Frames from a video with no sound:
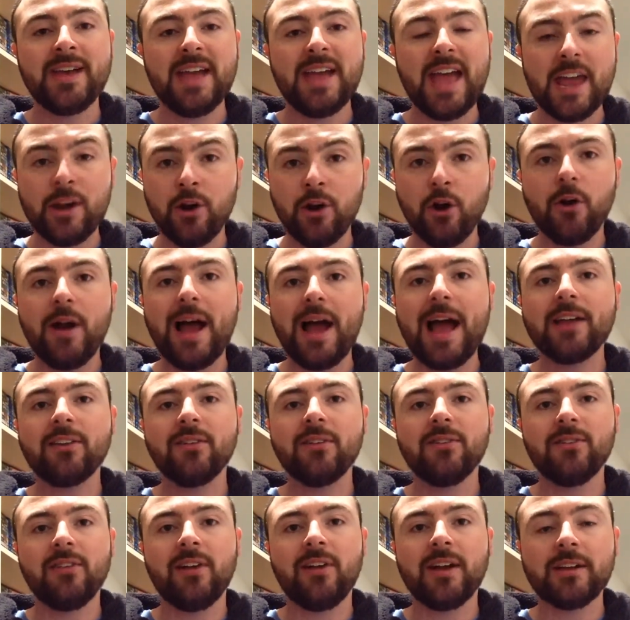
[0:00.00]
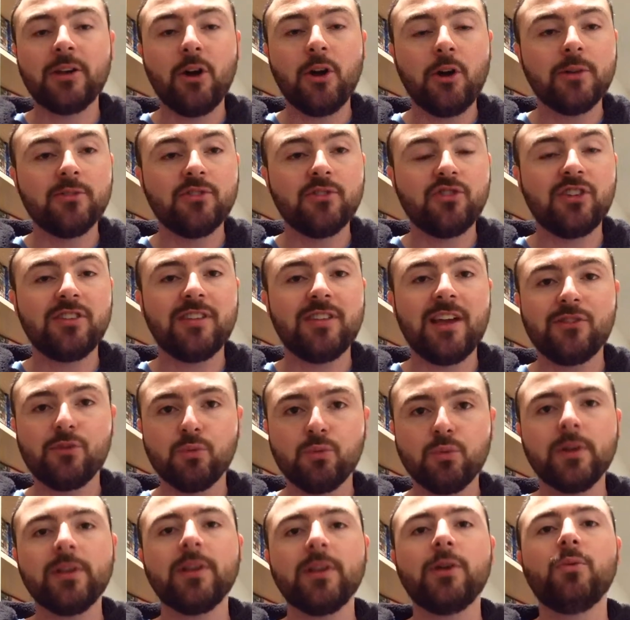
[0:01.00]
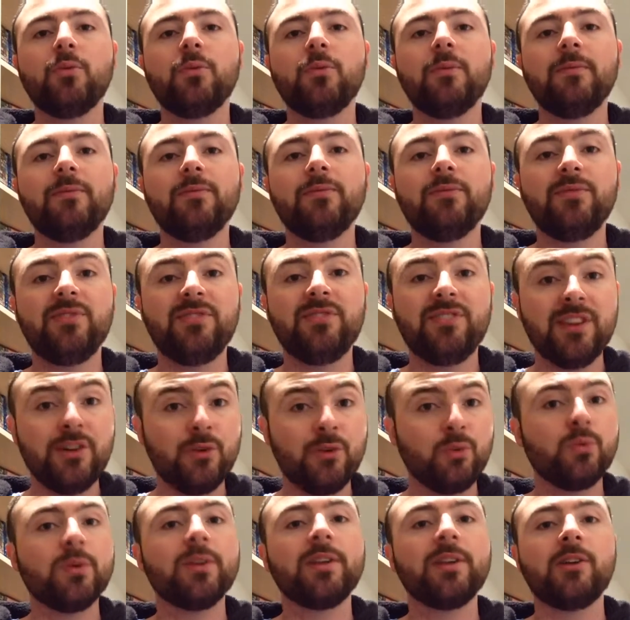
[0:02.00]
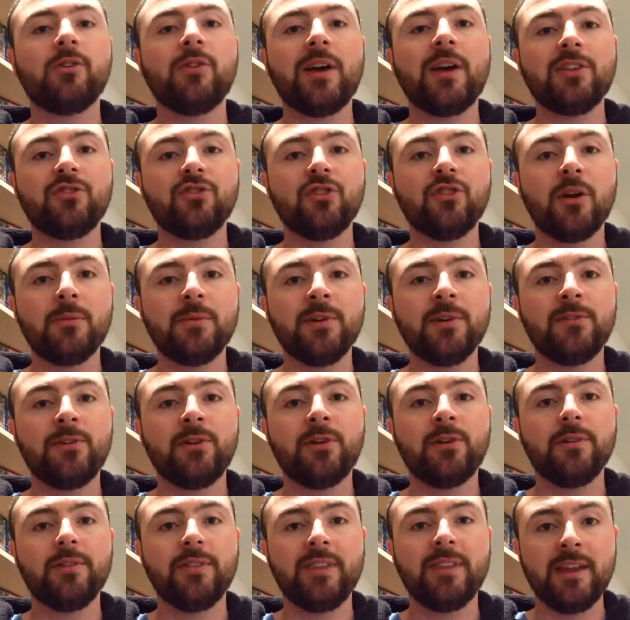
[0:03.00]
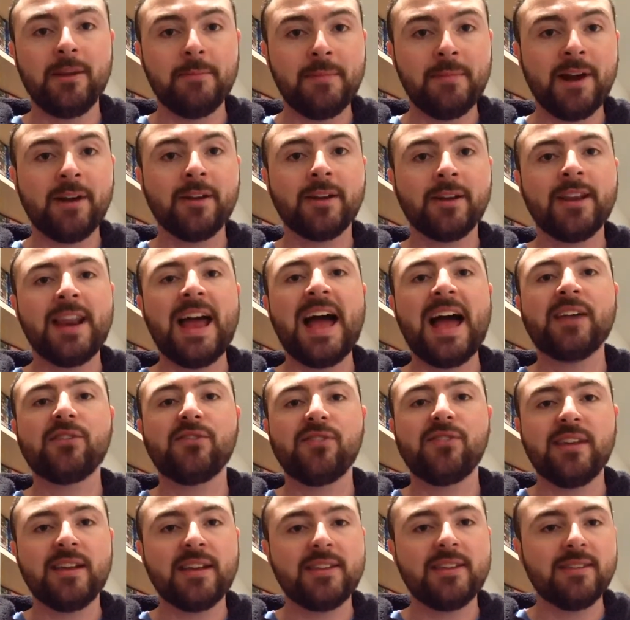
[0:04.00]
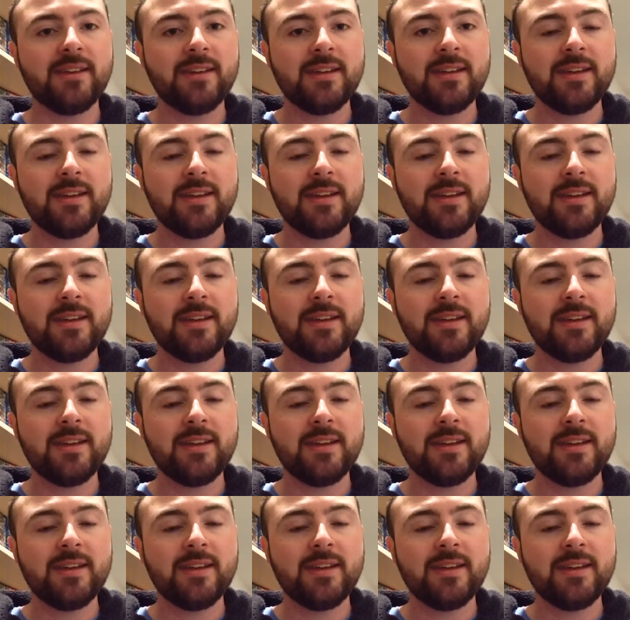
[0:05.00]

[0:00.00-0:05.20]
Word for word: And her act, like her, she does really, did a really great job with her, the American accent.